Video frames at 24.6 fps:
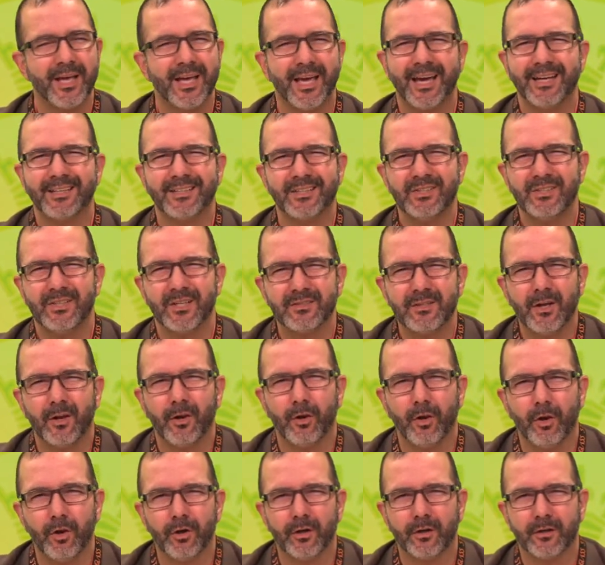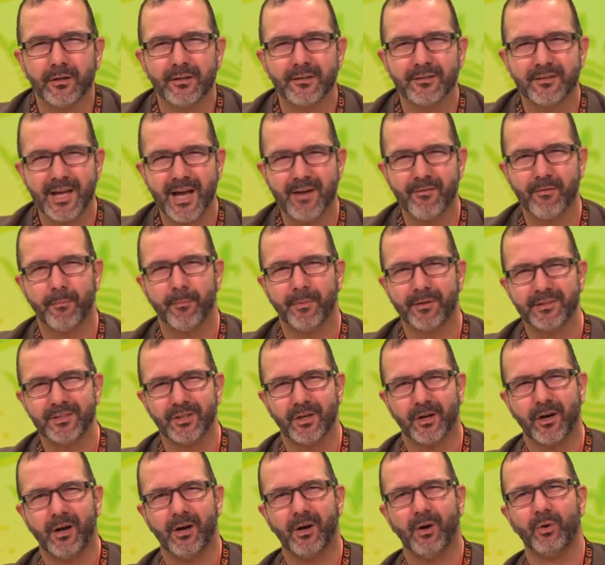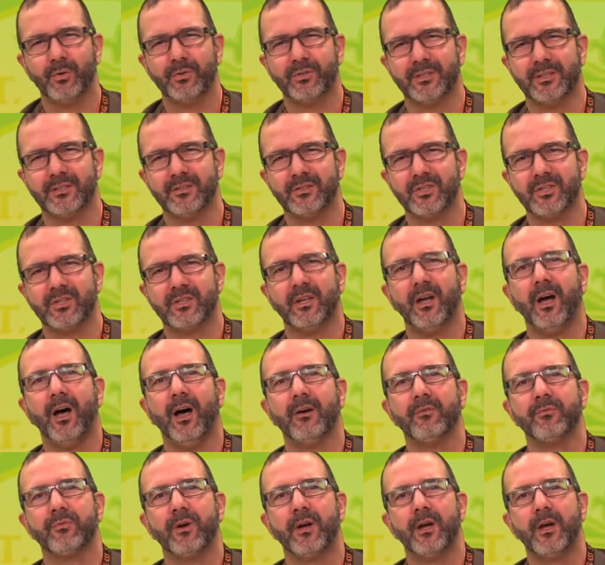It just doesn't look good to have a bunch of coats and stuff